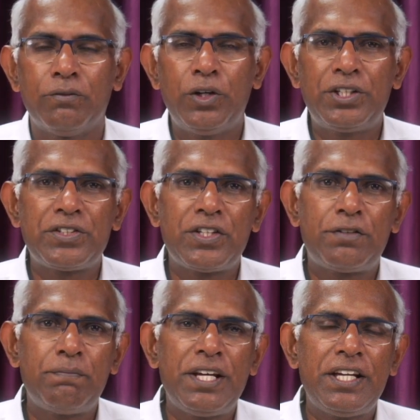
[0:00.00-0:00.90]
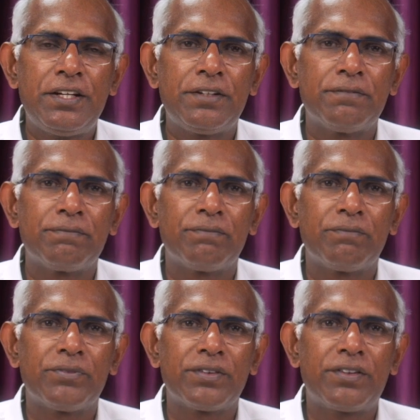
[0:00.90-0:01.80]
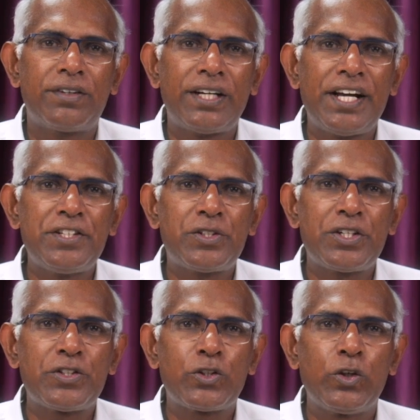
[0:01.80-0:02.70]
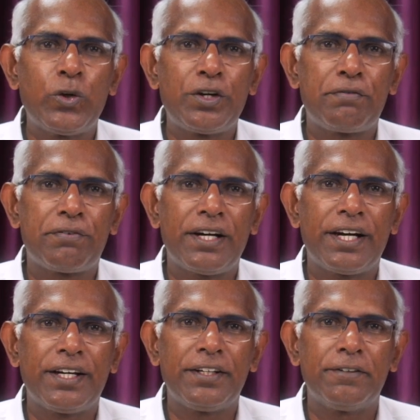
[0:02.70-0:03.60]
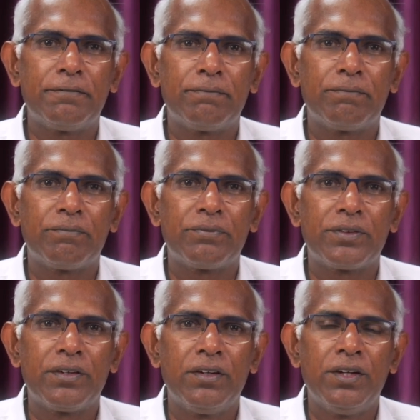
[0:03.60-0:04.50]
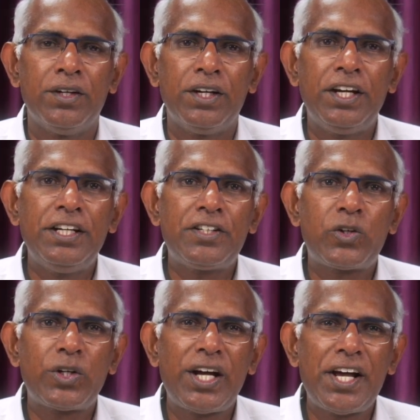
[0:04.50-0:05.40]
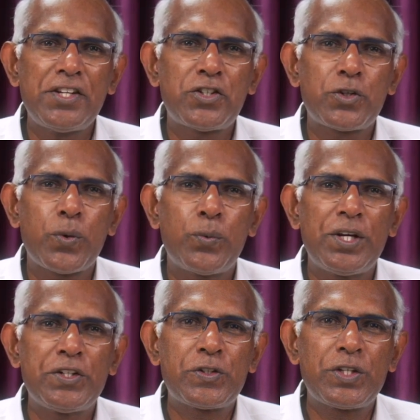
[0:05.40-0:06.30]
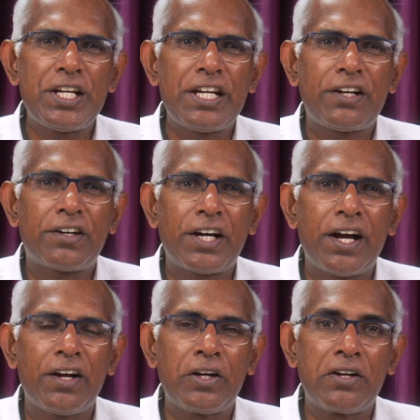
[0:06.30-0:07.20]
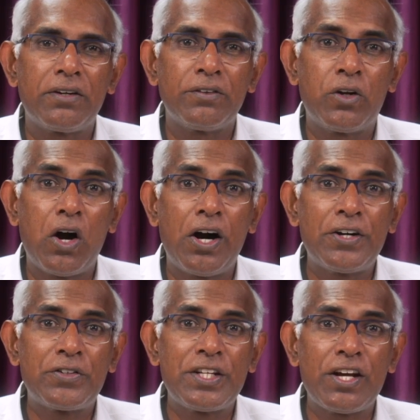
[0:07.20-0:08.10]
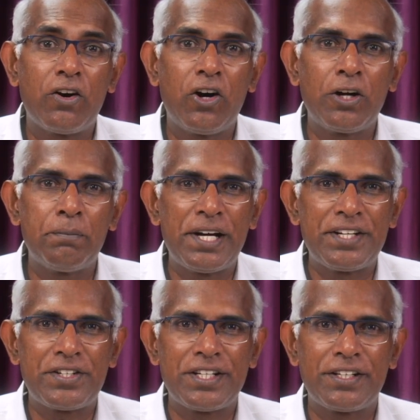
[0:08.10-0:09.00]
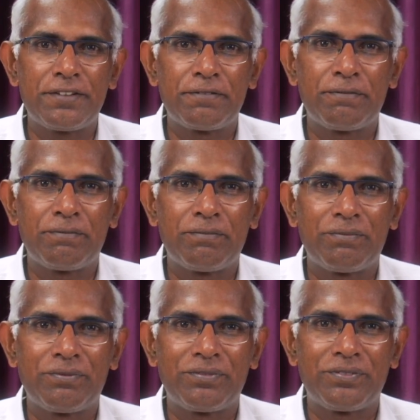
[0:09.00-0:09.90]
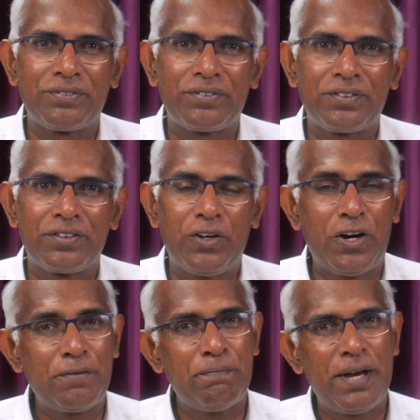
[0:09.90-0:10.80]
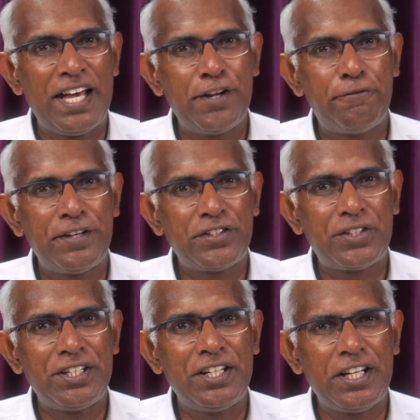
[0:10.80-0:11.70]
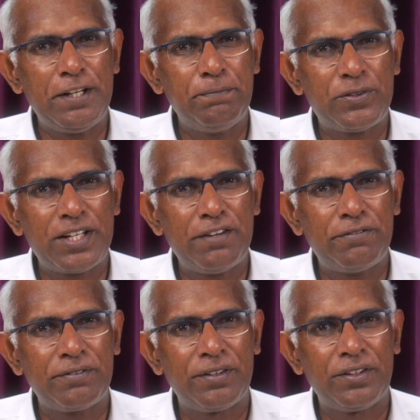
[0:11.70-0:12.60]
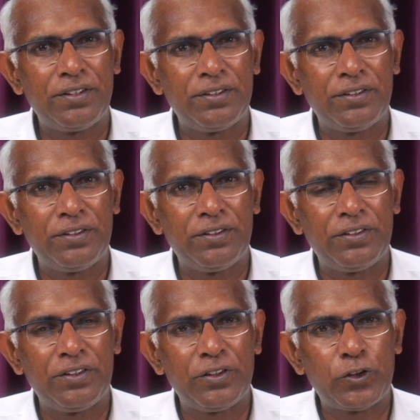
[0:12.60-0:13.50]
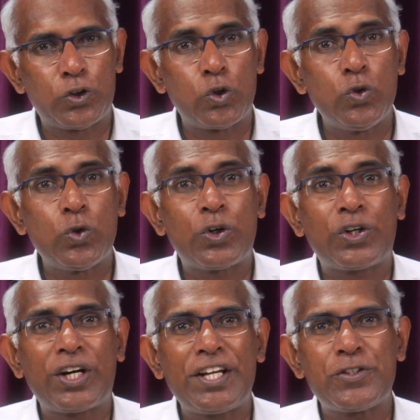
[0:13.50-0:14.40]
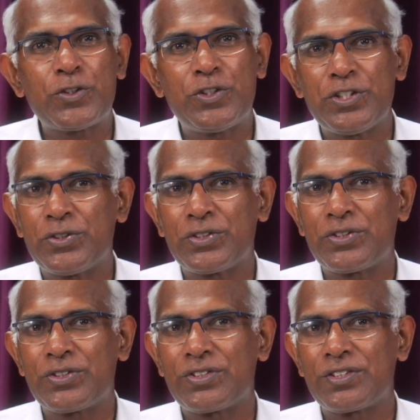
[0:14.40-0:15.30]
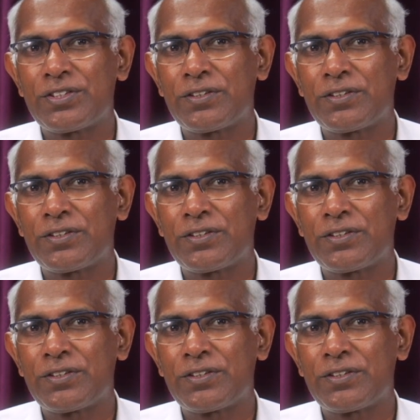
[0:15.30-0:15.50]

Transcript: What does it mean? Christ is glorified. In Christ, we see God the Almighty. God manifested Himself through Christ Jesus.